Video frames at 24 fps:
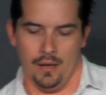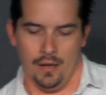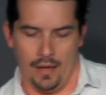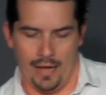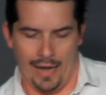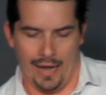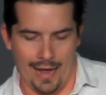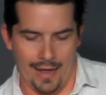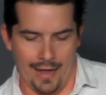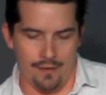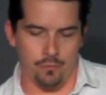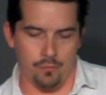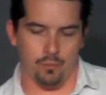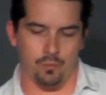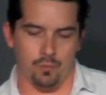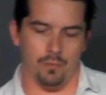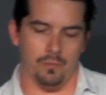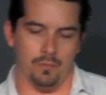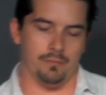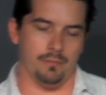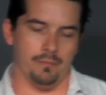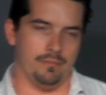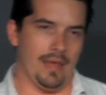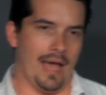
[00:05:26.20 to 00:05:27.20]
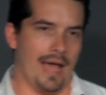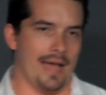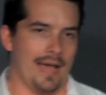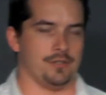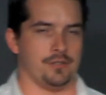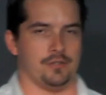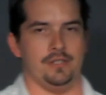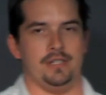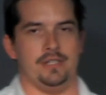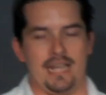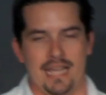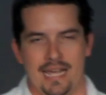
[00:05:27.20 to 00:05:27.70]
And
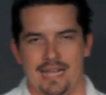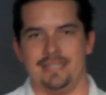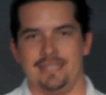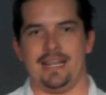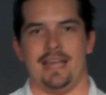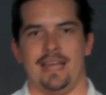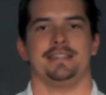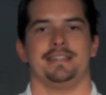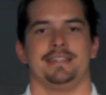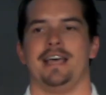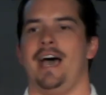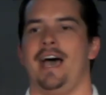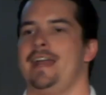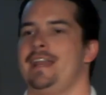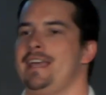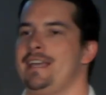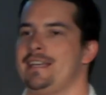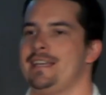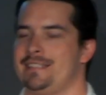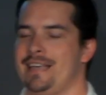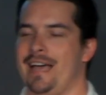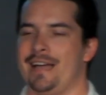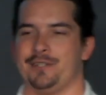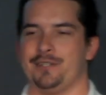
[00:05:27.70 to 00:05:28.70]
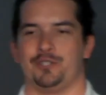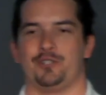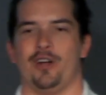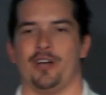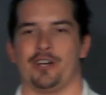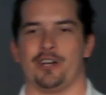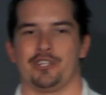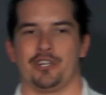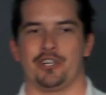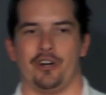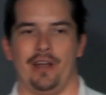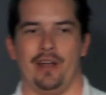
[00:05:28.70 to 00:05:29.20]
as neat and tidy as that
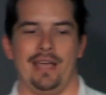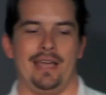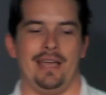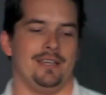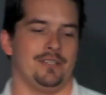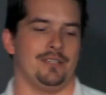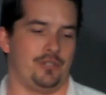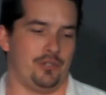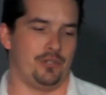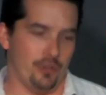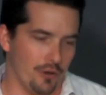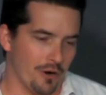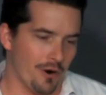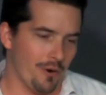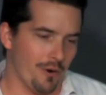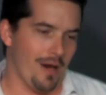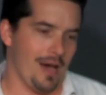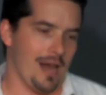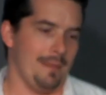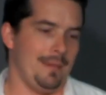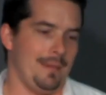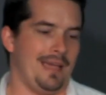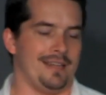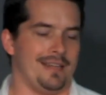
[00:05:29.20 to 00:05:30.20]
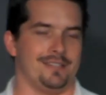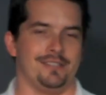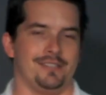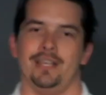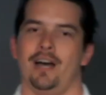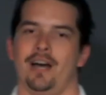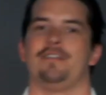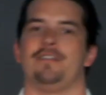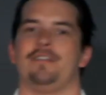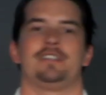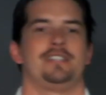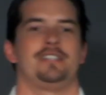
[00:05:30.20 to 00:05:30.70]
structure is, Deuteronomy
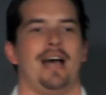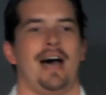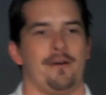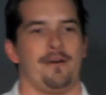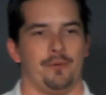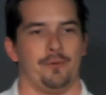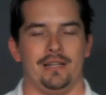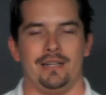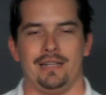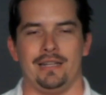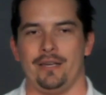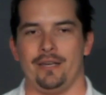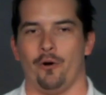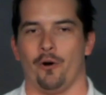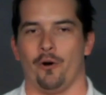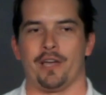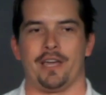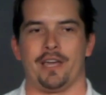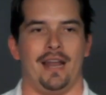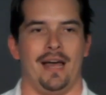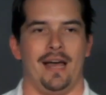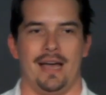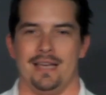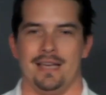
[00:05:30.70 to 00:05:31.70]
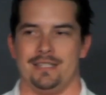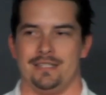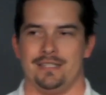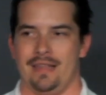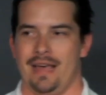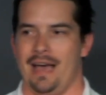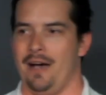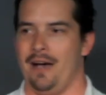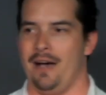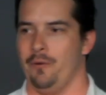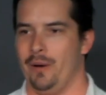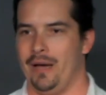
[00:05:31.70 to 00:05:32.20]
itself is not really organized
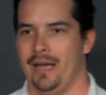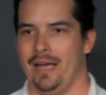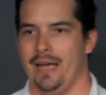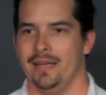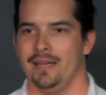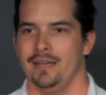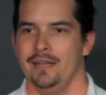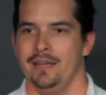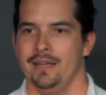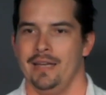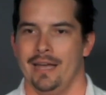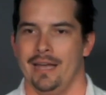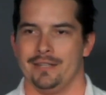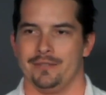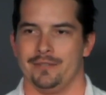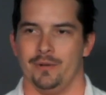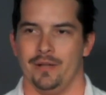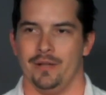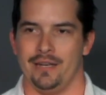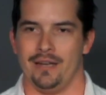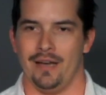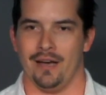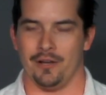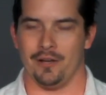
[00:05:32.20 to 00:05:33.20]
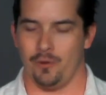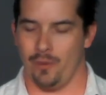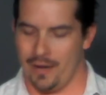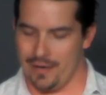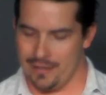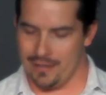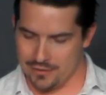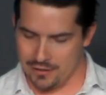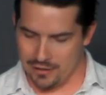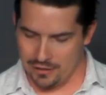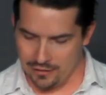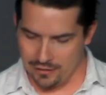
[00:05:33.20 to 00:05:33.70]
that way. It's really not quite
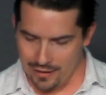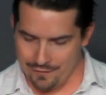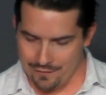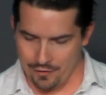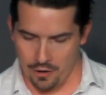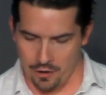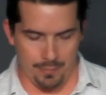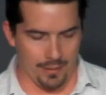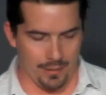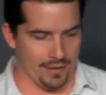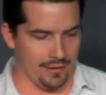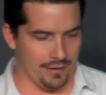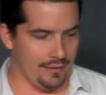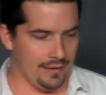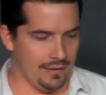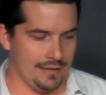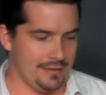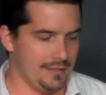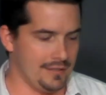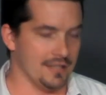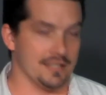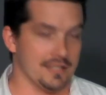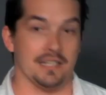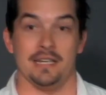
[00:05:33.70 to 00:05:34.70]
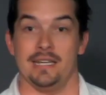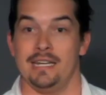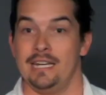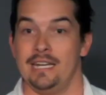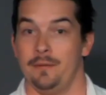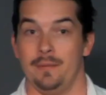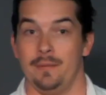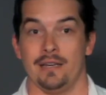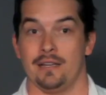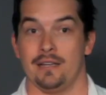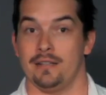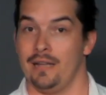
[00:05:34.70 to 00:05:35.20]
as clever, but it doesn't need to
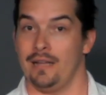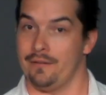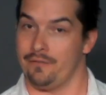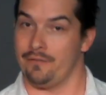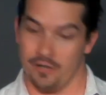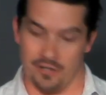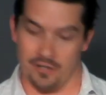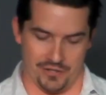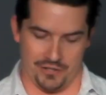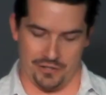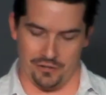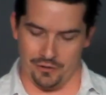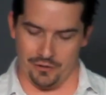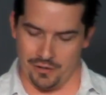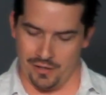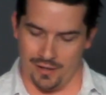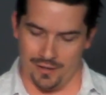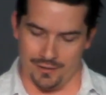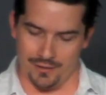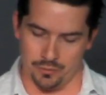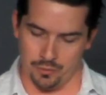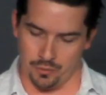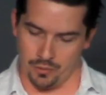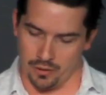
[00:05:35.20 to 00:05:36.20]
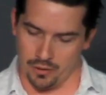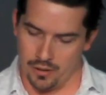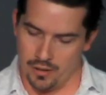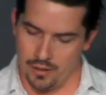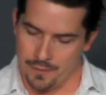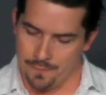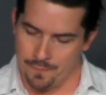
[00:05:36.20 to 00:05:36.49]
be clever. It's still God's Word.